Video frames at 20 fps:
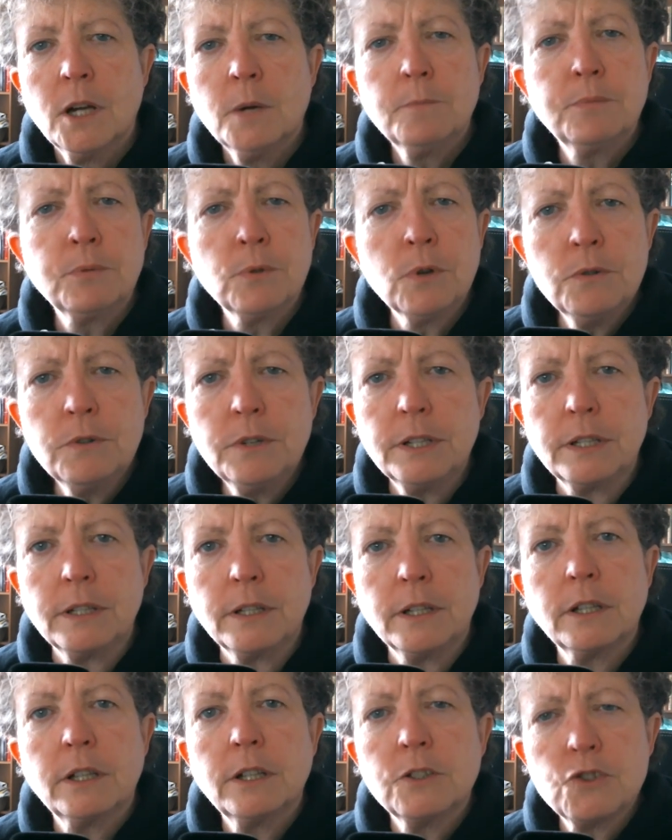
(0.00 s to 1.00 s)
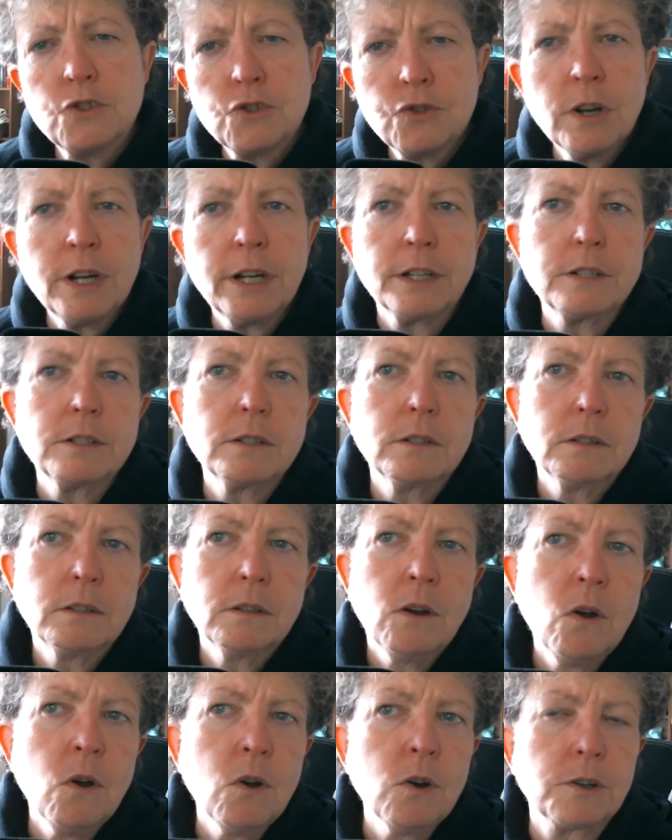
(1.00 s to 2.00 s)
a broken and contrite
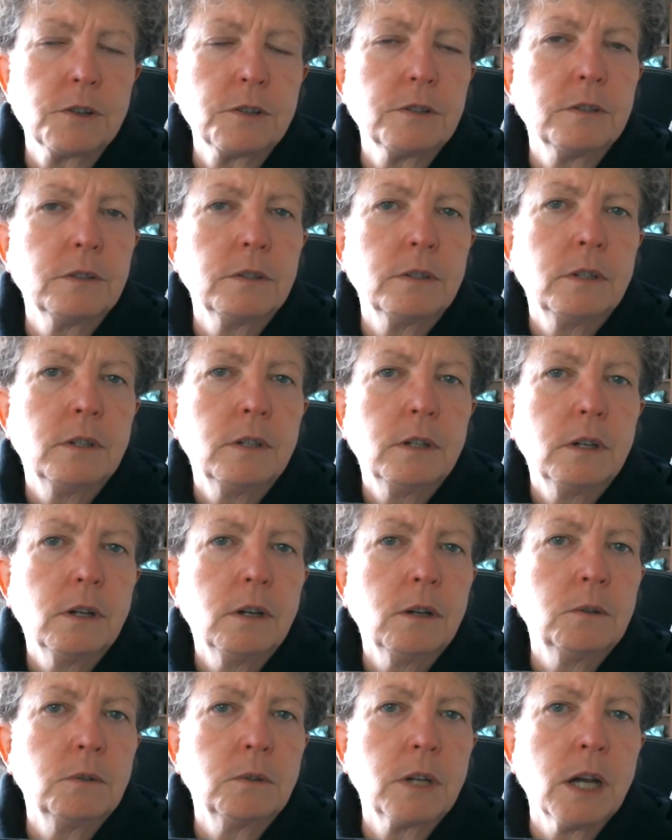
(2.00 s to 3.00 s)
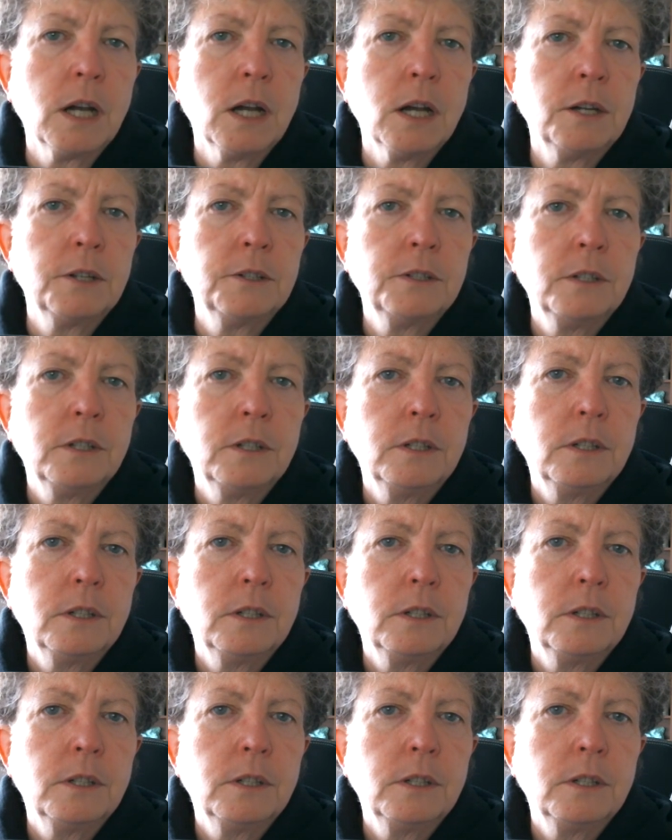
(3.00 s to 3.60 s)
heart, O God,